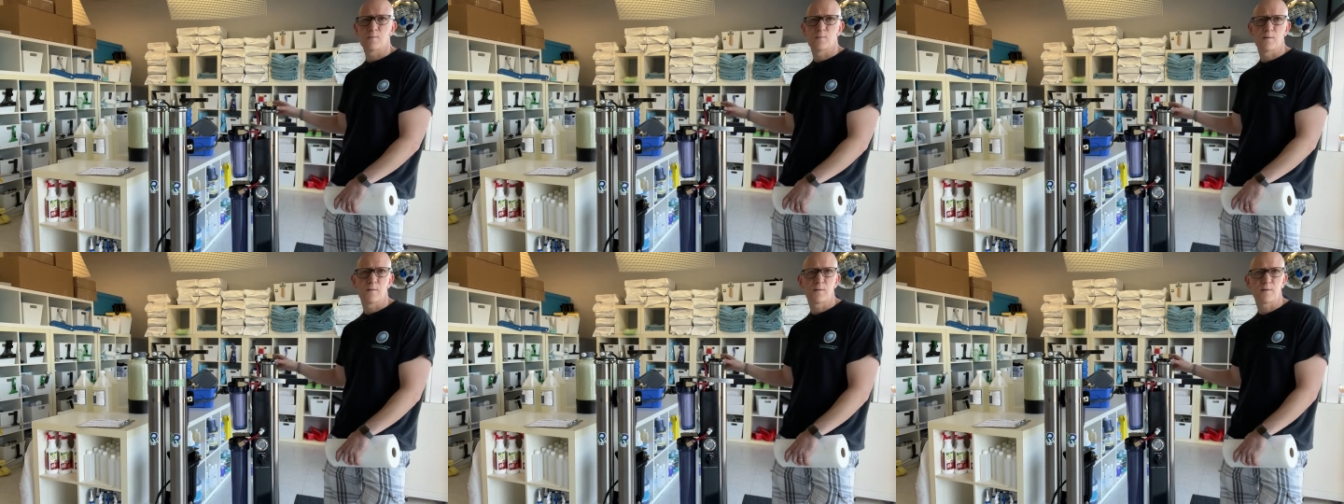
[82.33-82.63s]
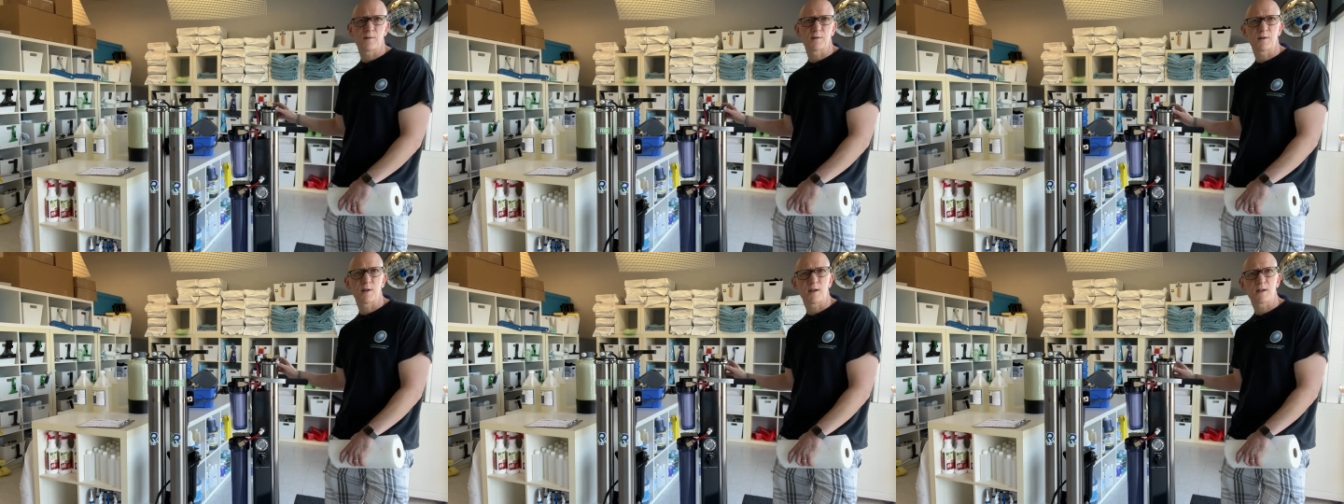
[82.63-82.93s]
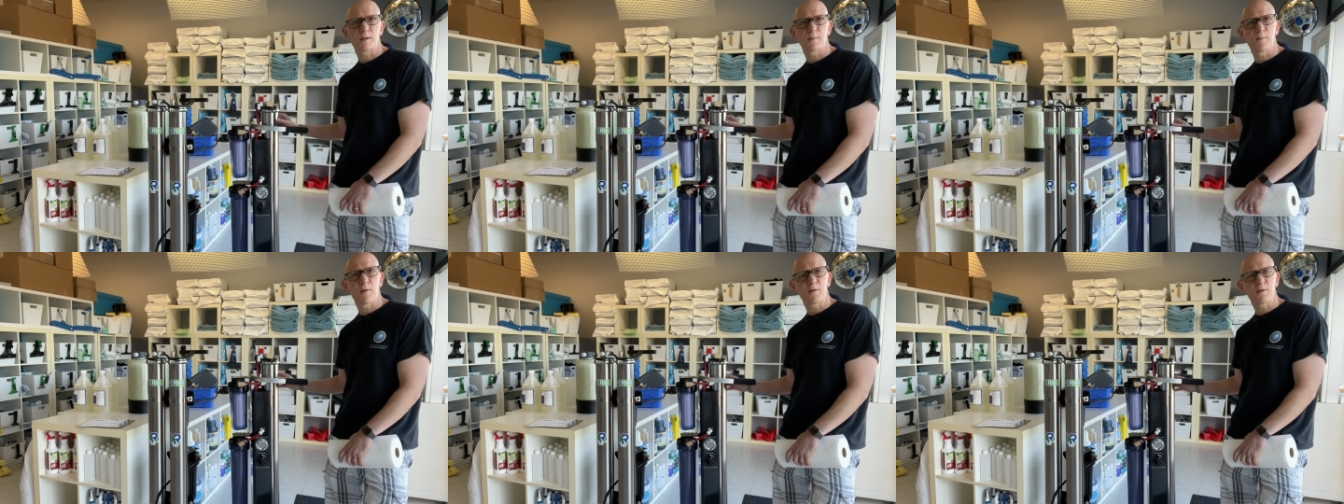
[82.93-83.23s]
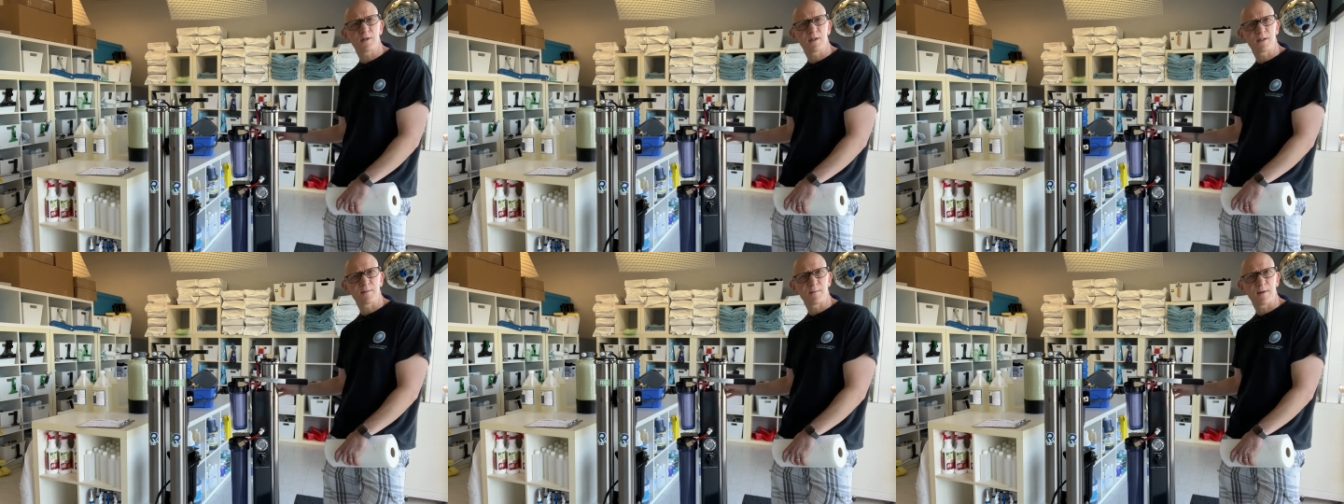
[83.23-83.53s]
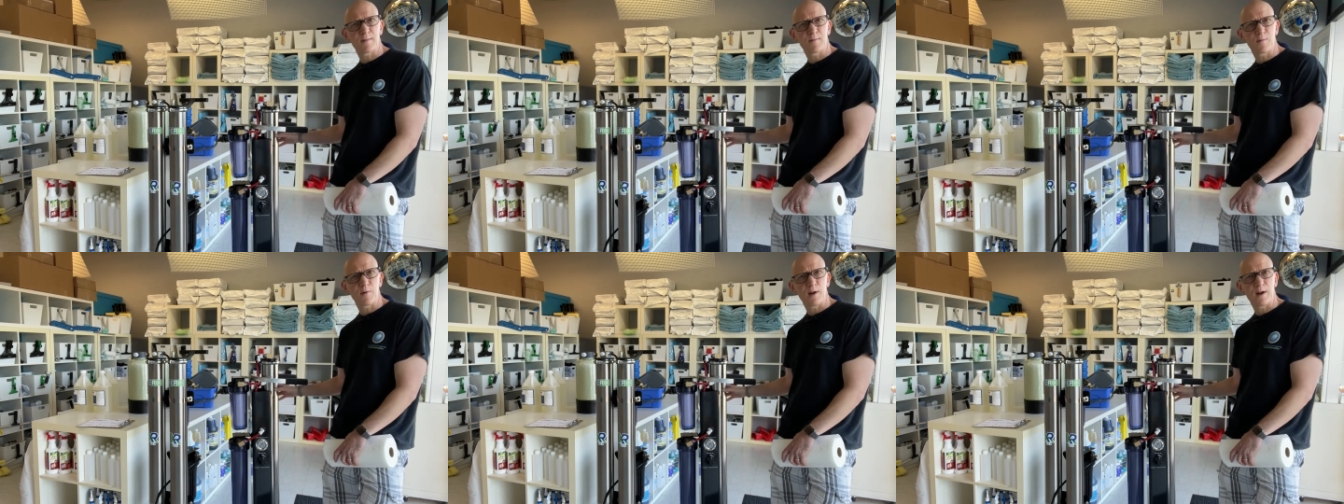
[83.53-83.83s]
reverse osmosis
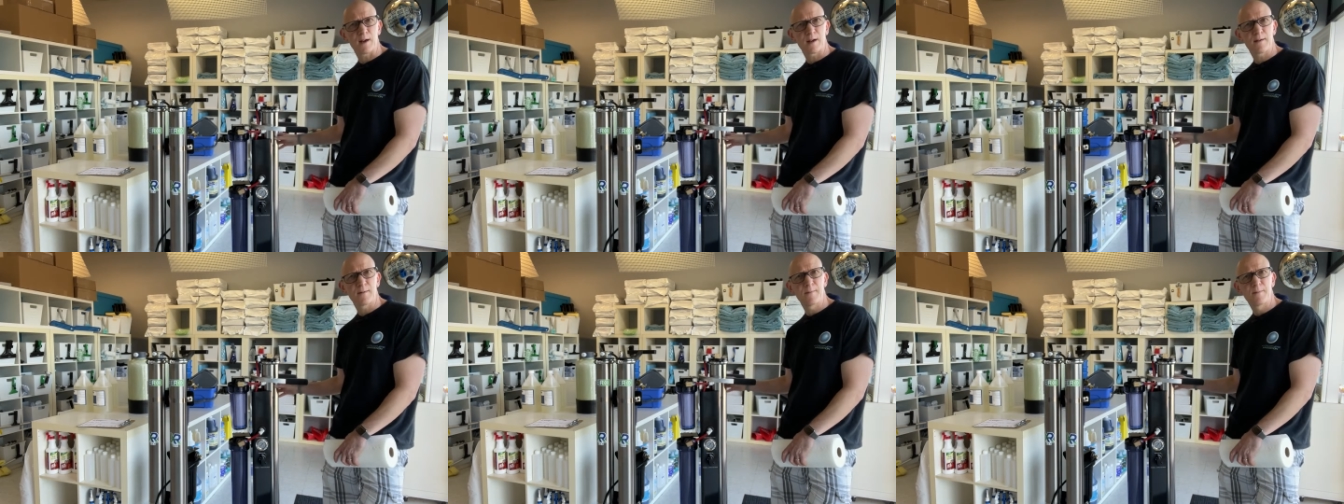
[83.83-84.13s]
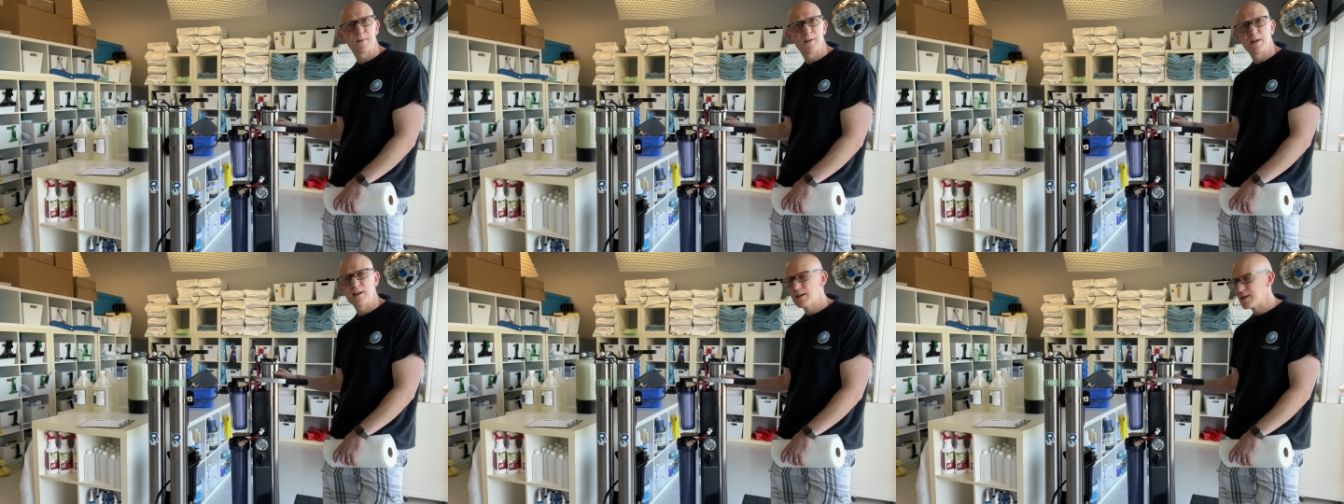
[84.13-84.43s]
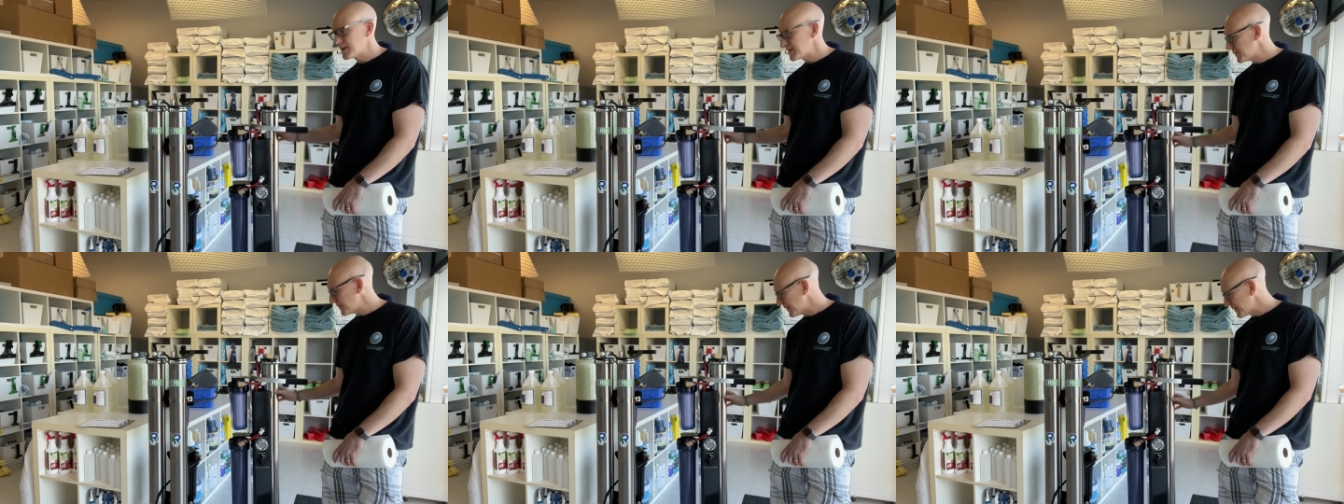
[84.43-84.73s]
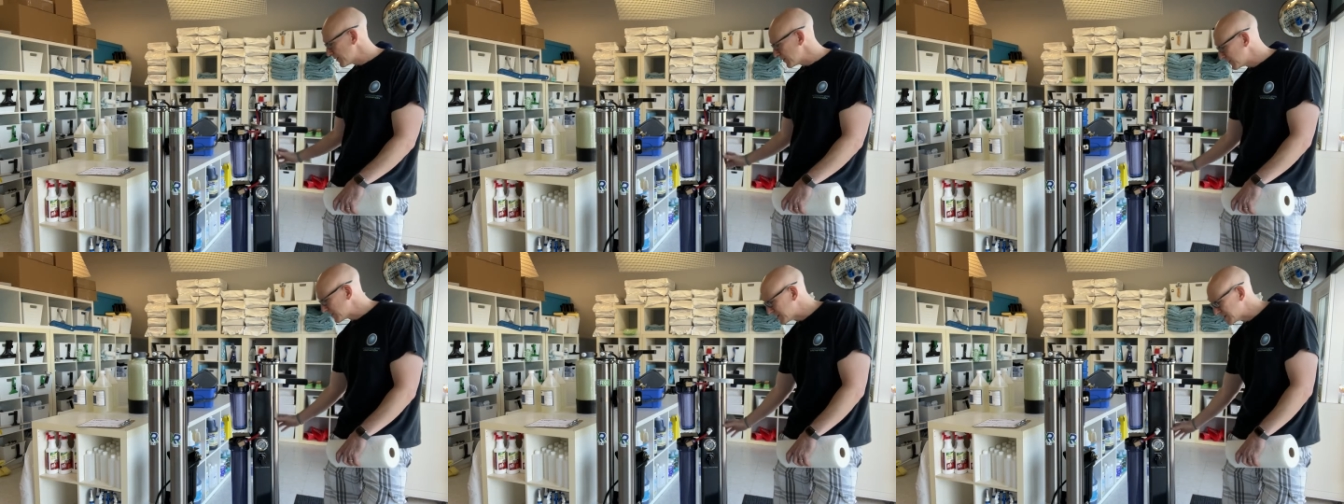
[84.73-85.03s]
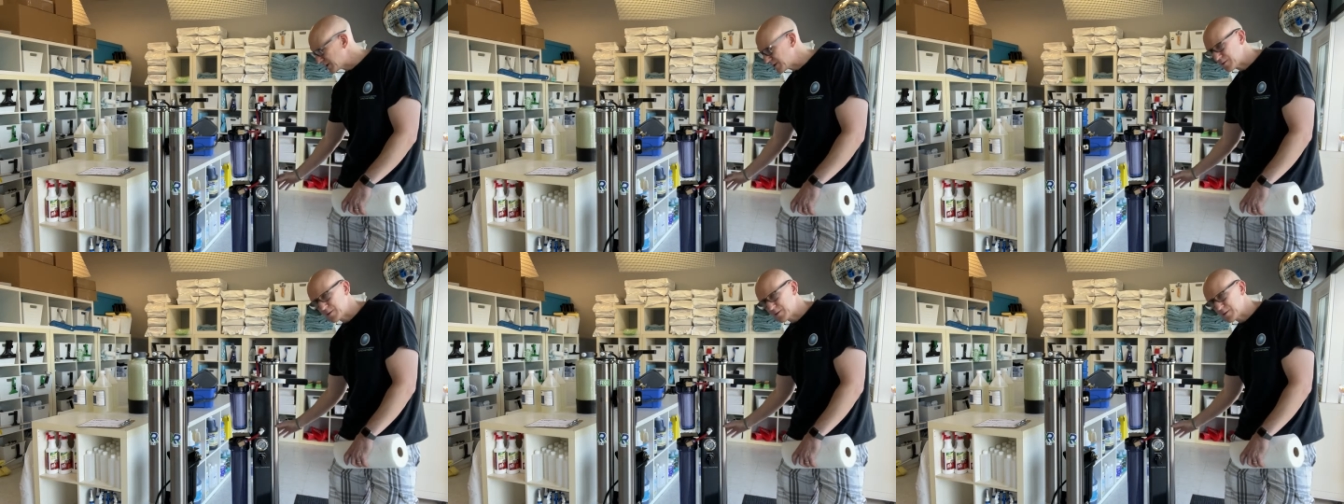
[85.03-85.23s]
membrane, which as